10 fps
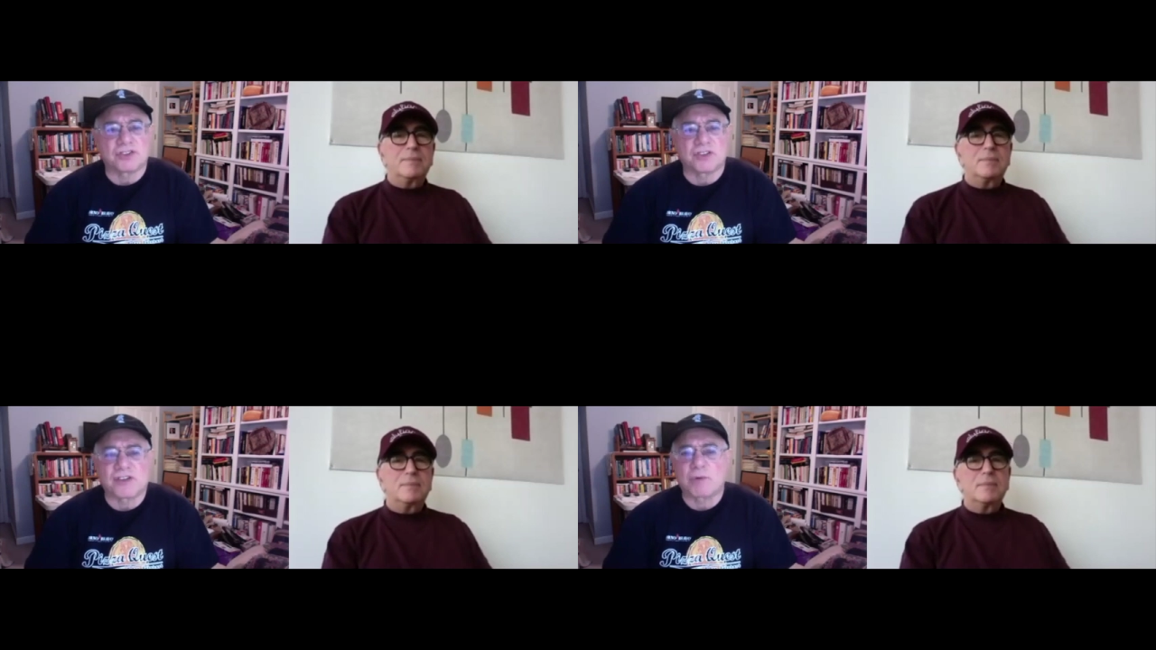Speaker 1: In
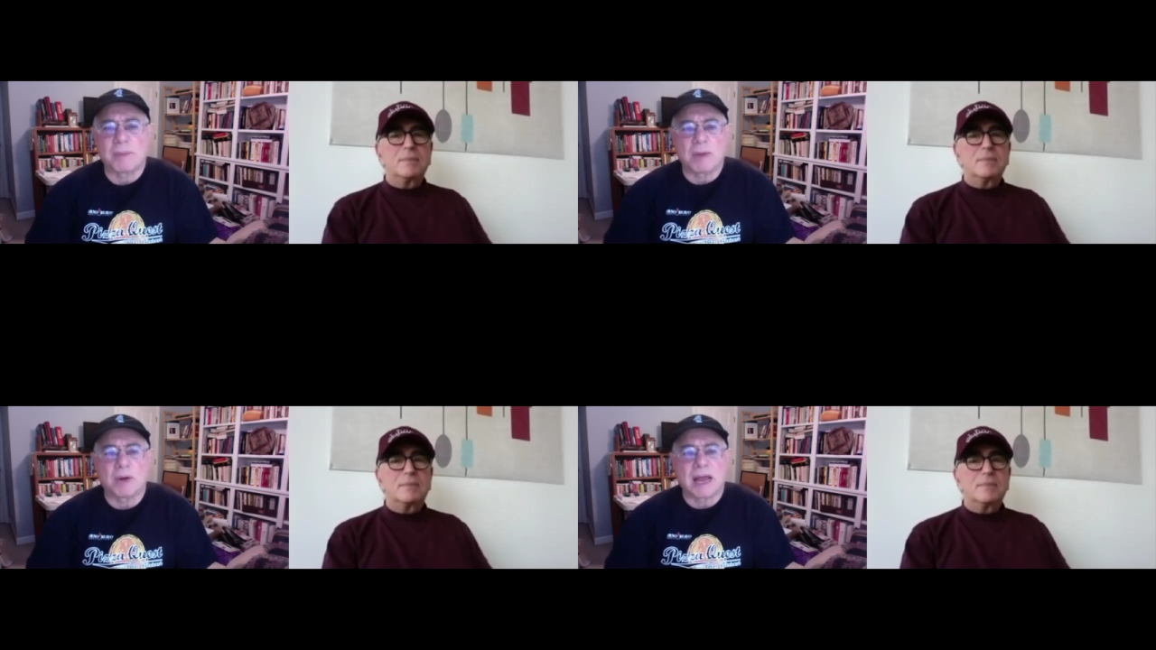fact, we may
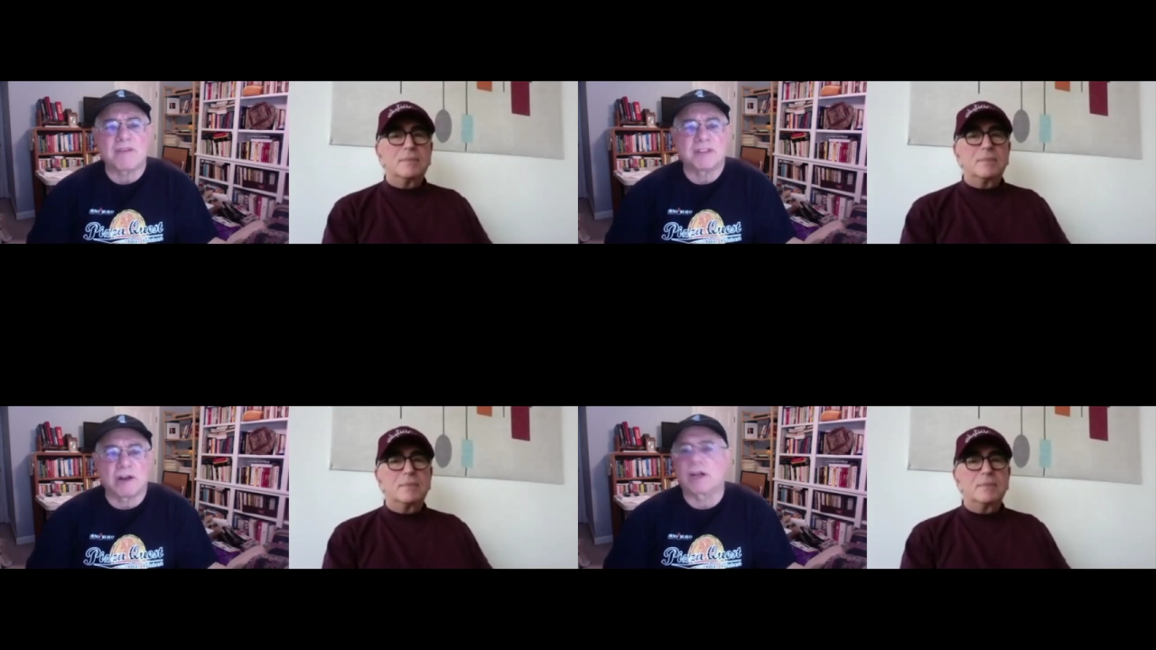want to have
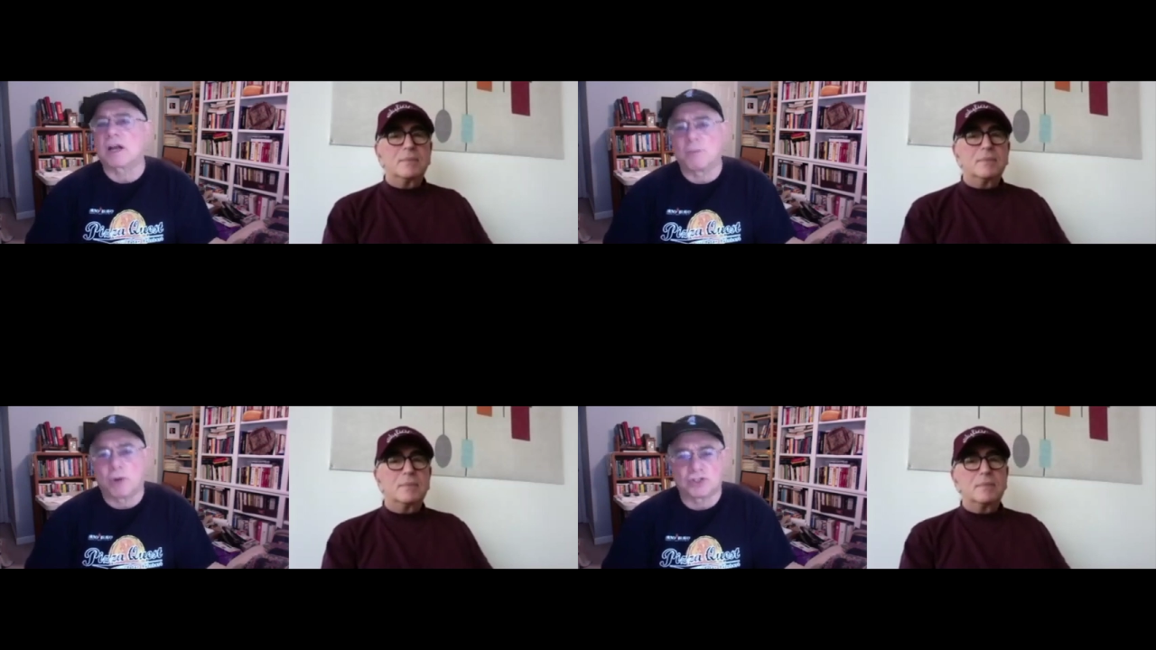Derek come
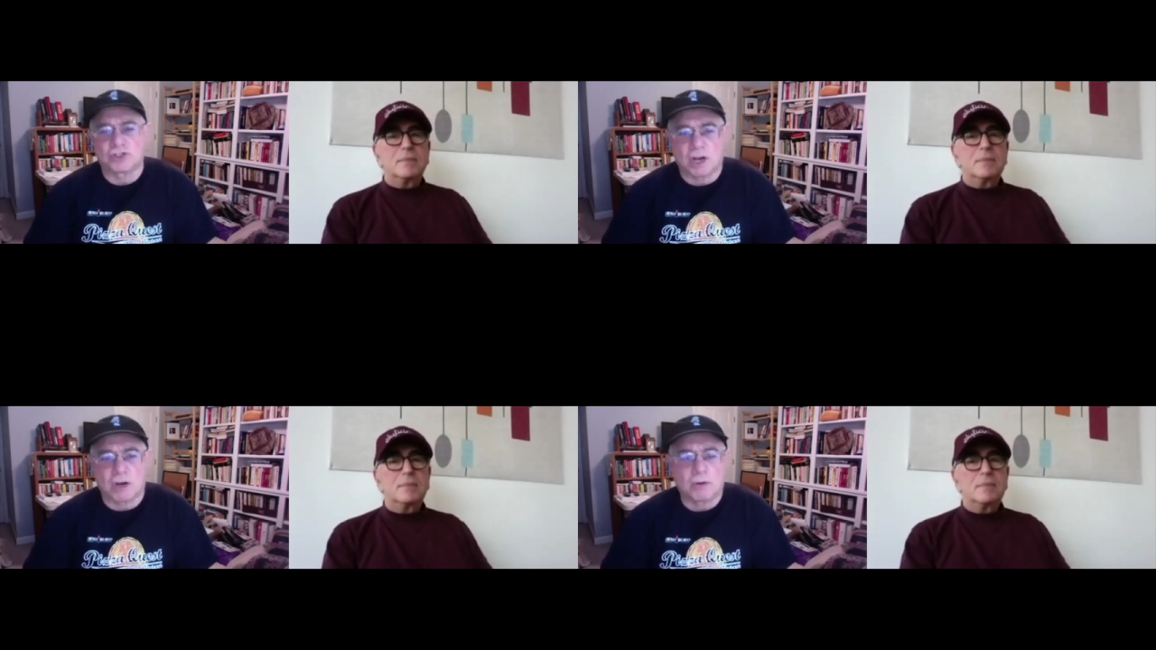on the
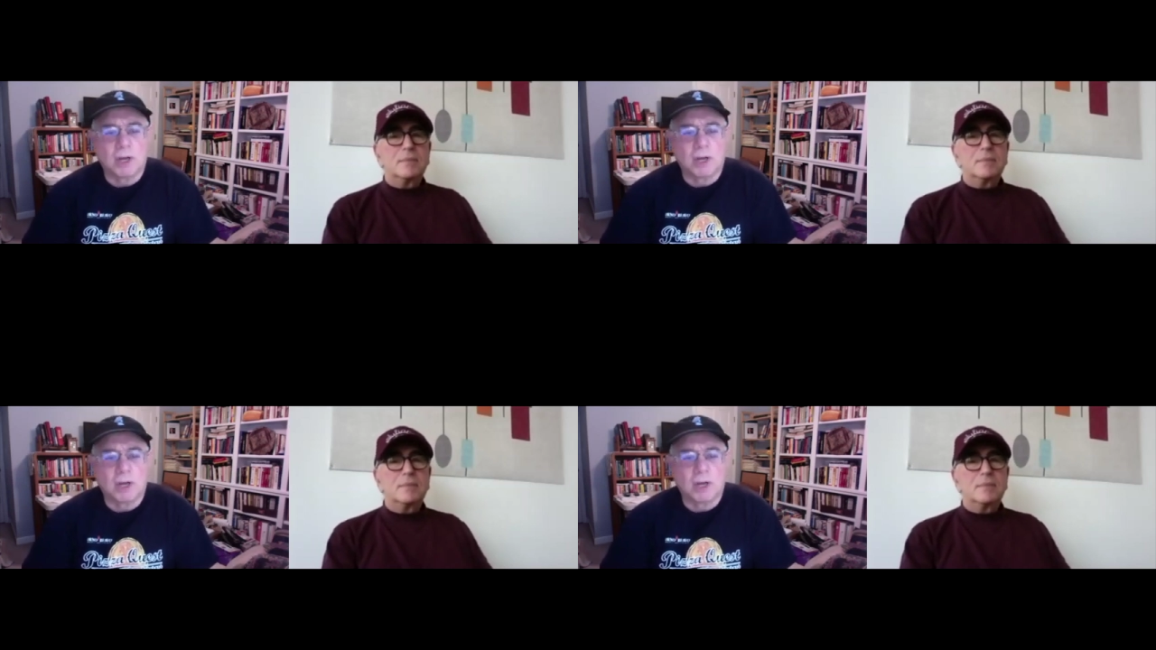show